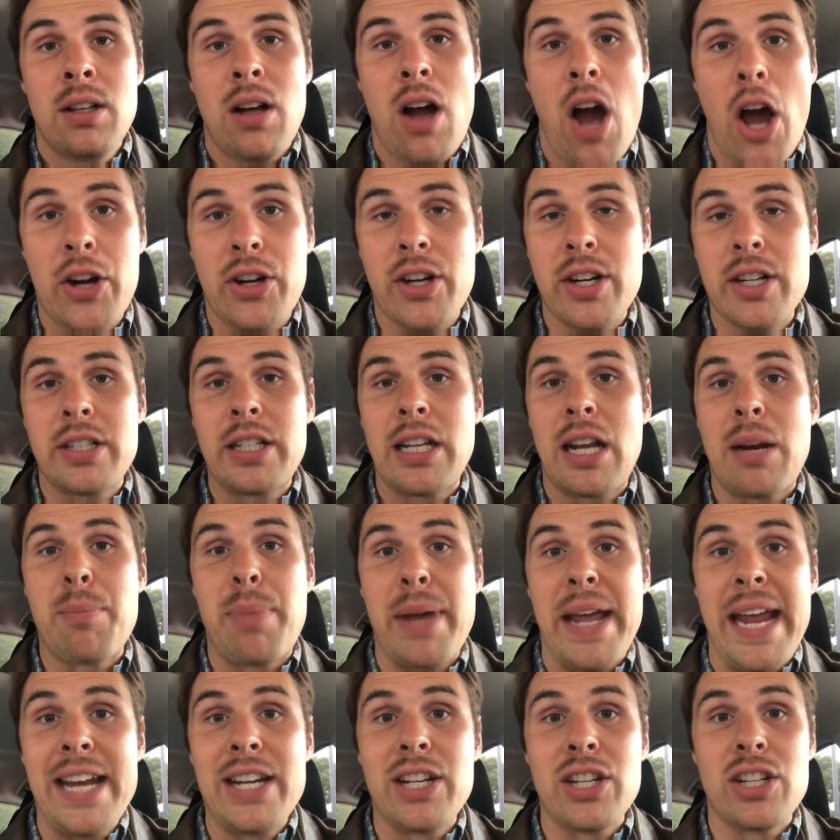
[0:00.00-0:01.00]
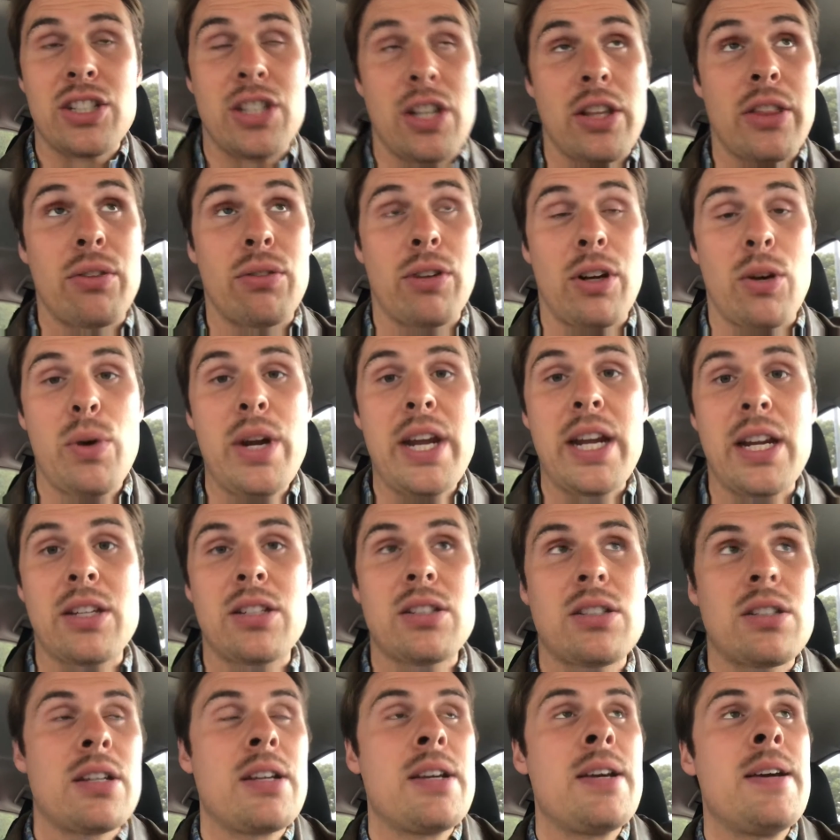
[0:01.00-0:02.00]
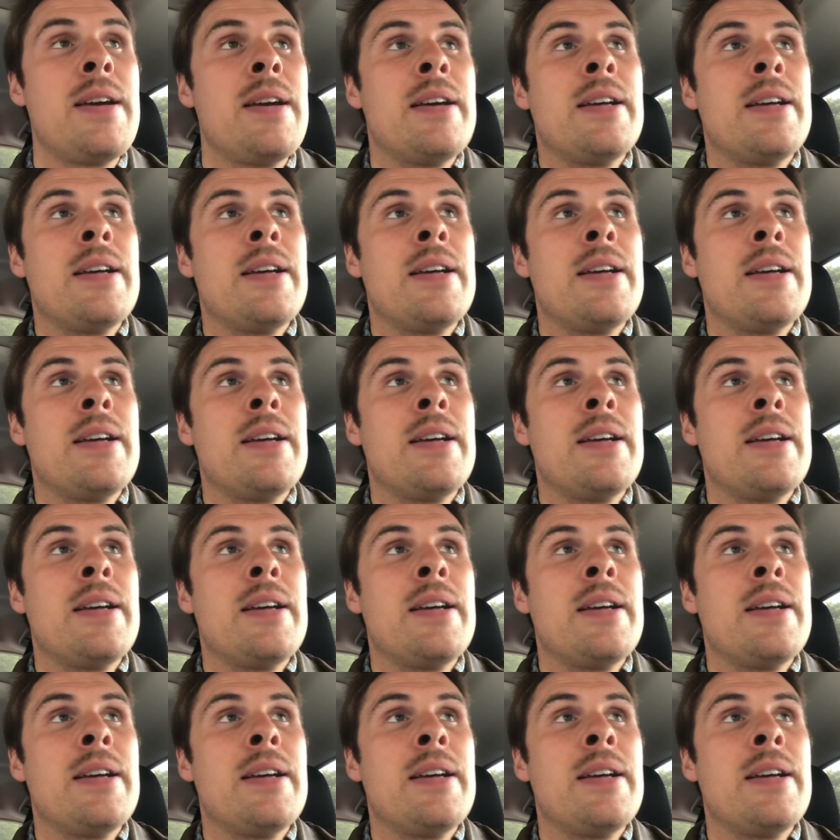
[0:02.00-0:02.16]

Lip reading: 110 pages in 3 weeks.